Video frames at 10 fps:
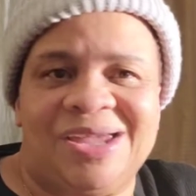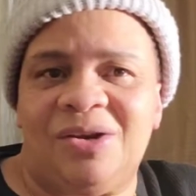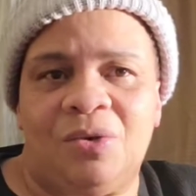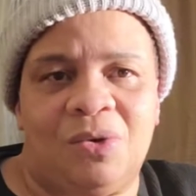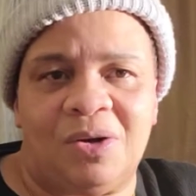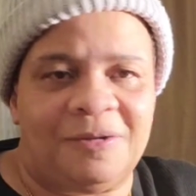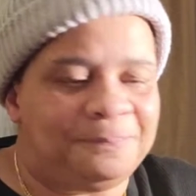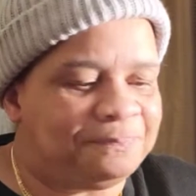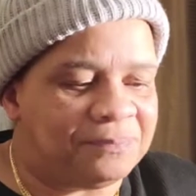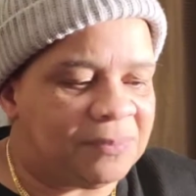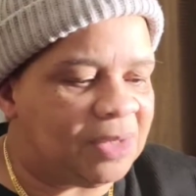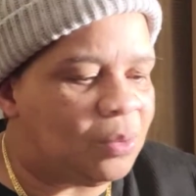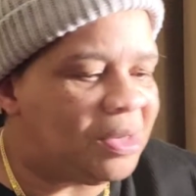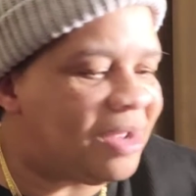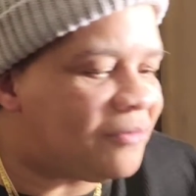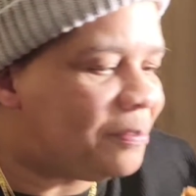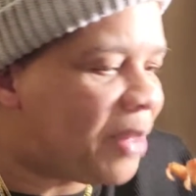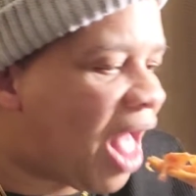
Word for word: Or whatever. But